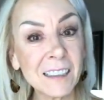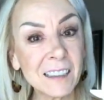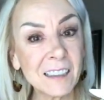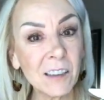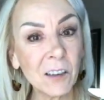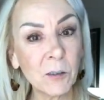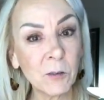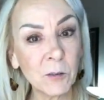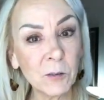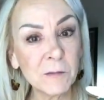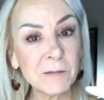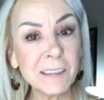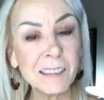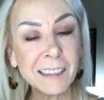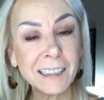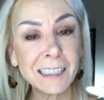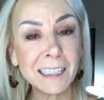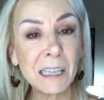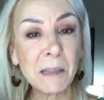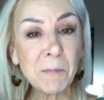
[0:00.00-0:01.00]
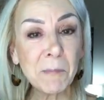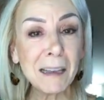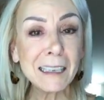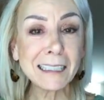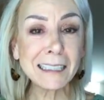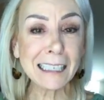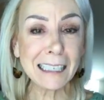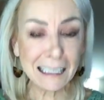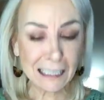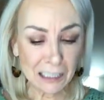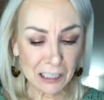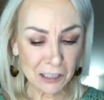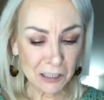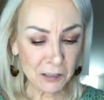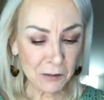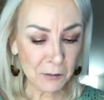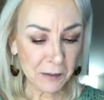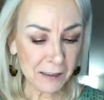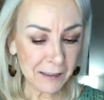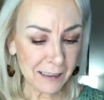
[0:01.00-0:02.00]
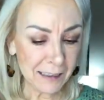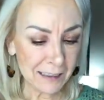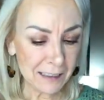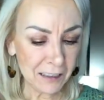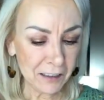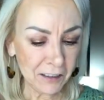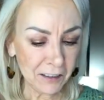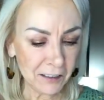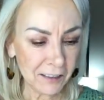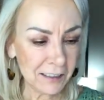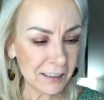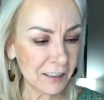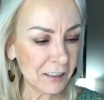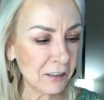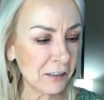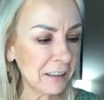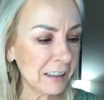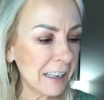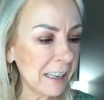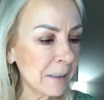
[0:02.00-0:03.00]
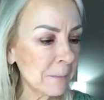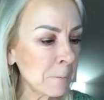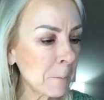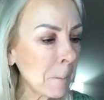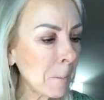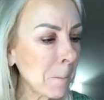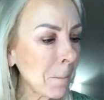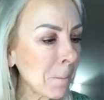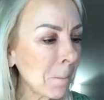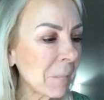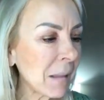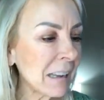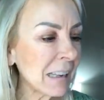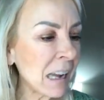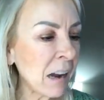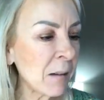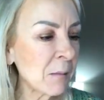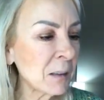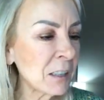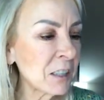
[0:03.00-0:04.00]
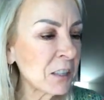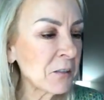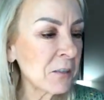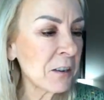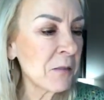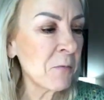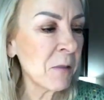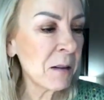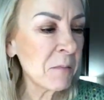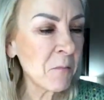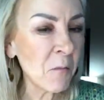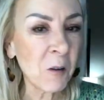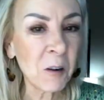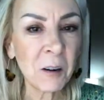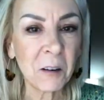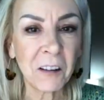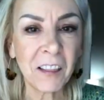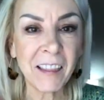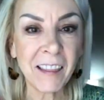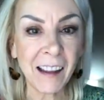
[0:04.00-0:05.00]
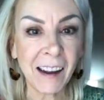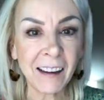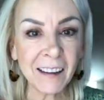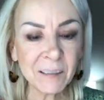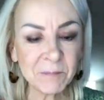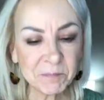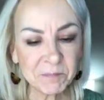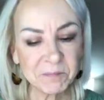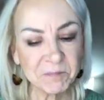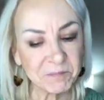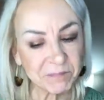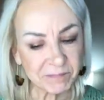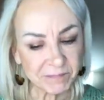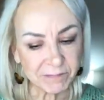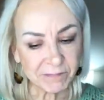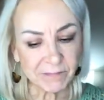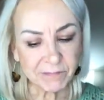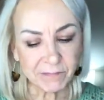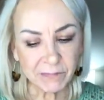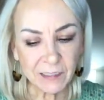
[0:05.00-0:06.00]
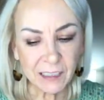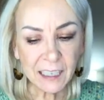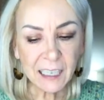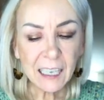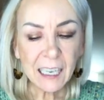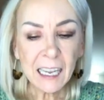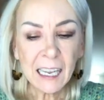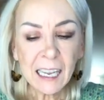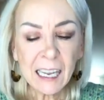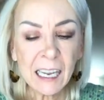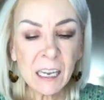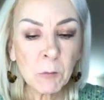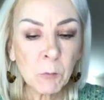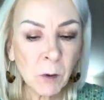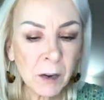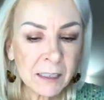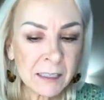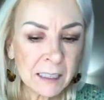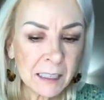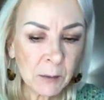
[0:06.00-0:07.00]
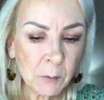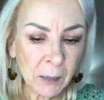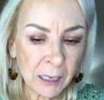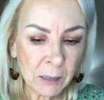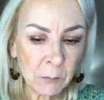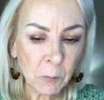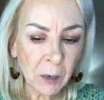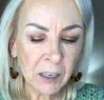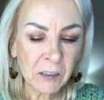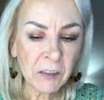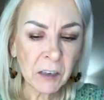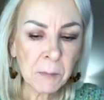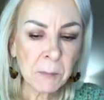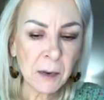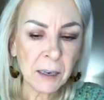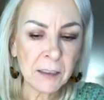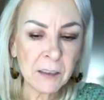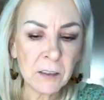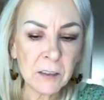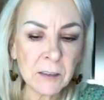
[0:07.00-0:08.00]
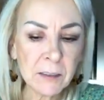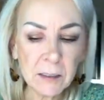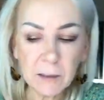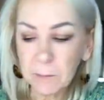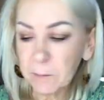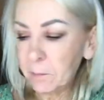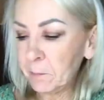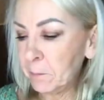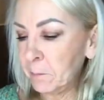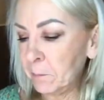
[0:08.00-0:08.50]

So this is the best I can do with this, girls. Sorry. Now I'm going to show you one more thing. It was in one of our bundles.